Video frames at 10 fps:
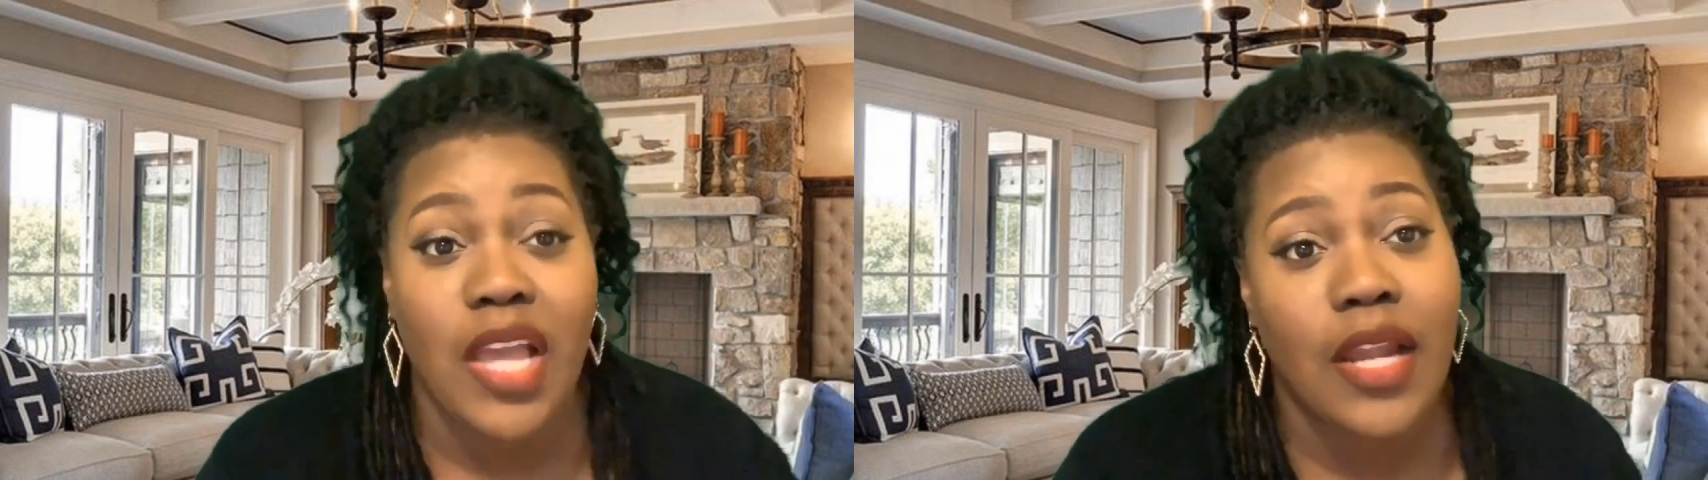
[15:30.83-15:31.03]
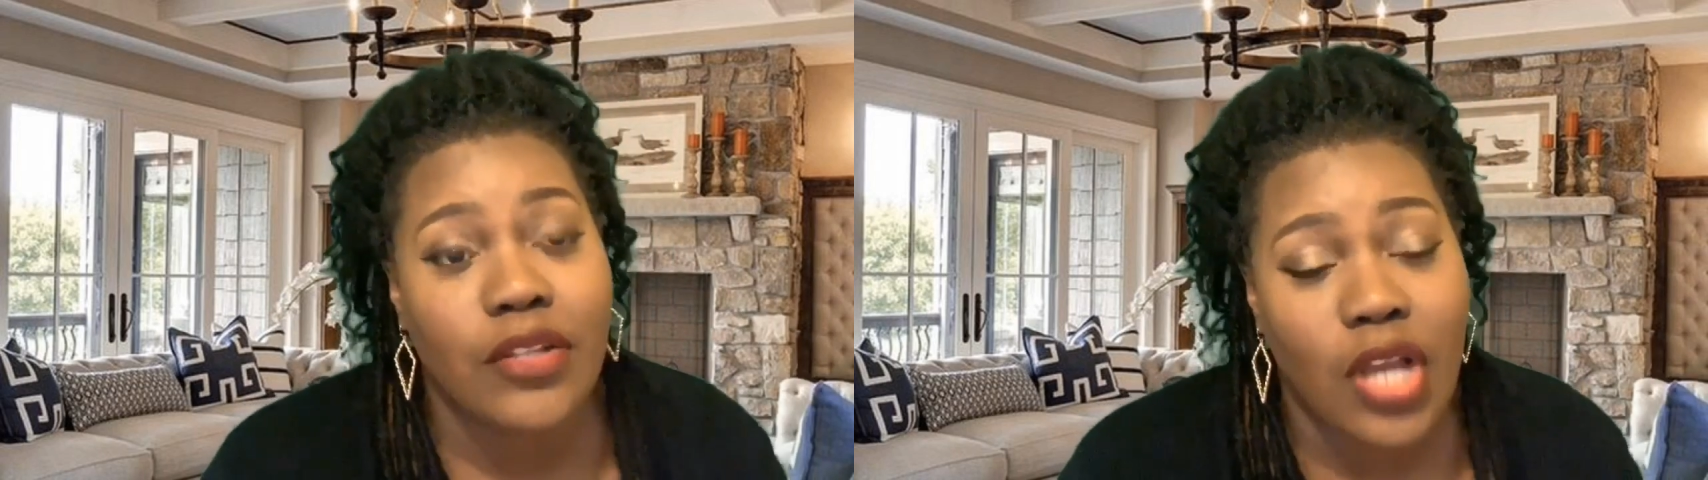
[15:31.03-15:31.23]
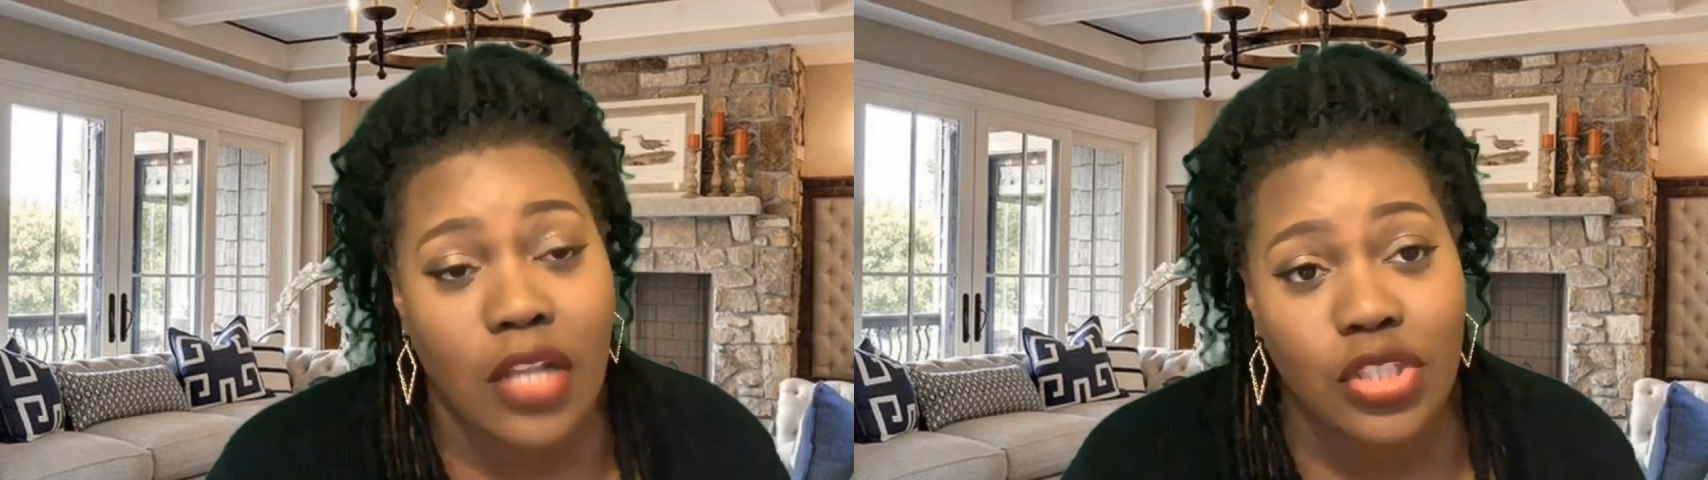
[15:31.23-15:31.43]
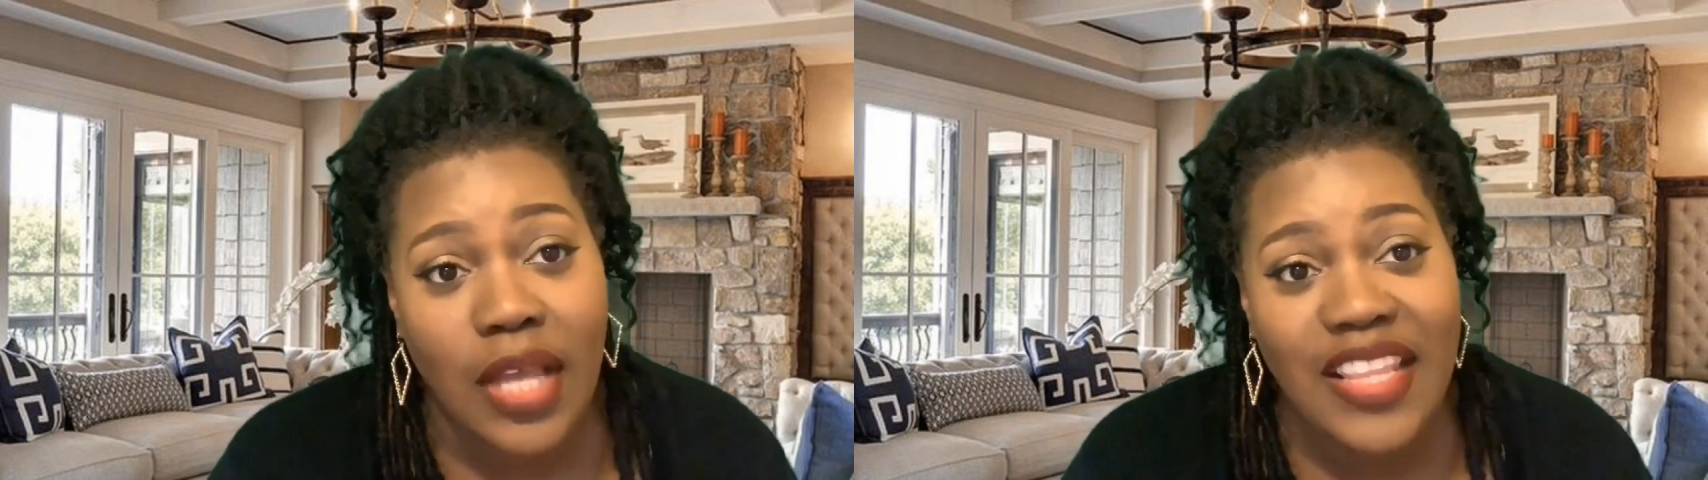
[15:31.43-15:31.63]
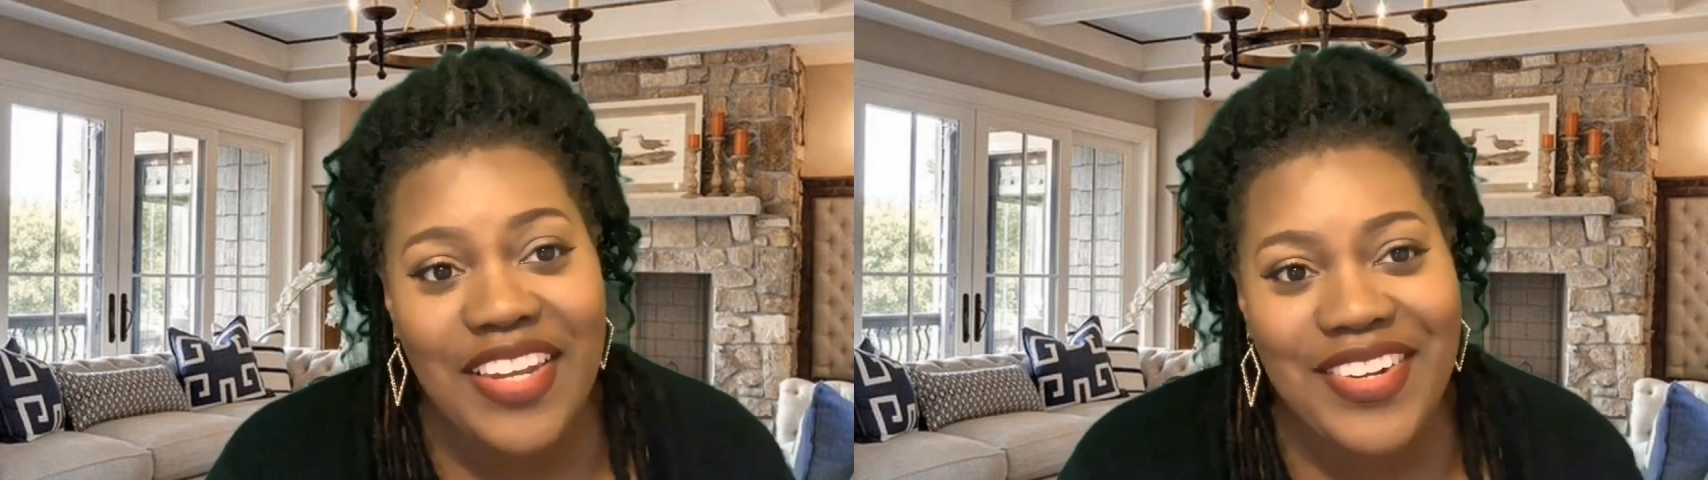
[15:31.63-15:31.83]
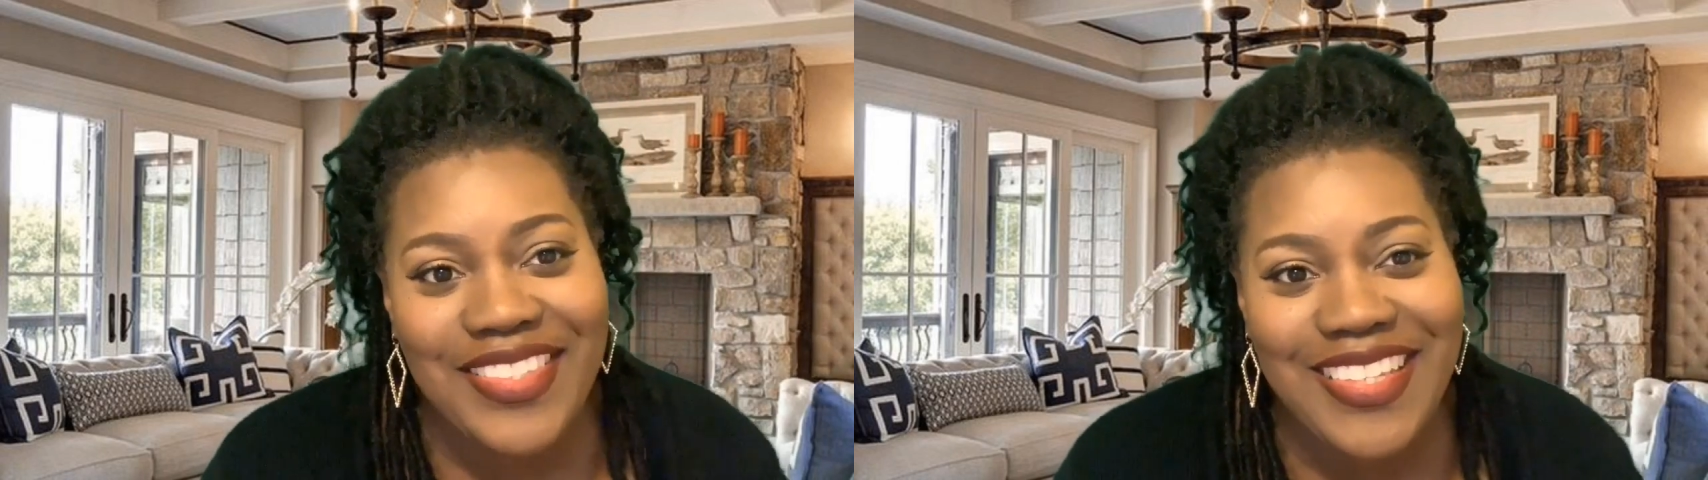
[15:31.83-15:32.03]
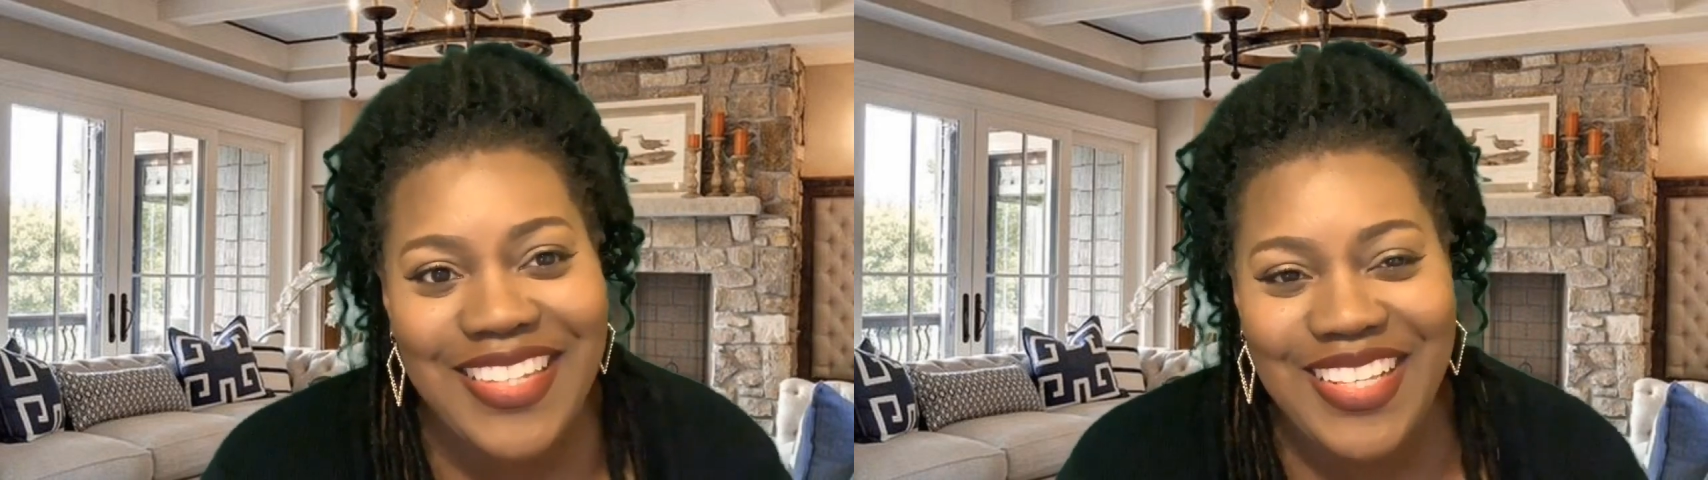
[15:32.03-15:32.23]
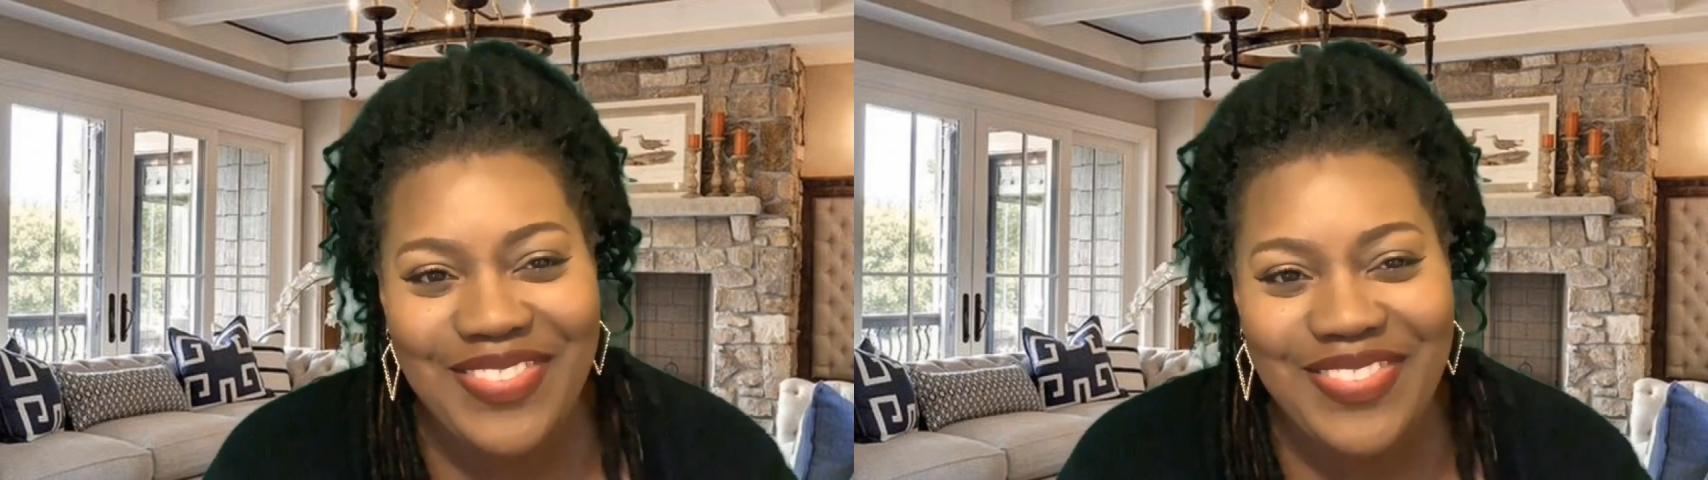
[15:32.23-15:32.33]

and I'll talk to y'all later and see you in the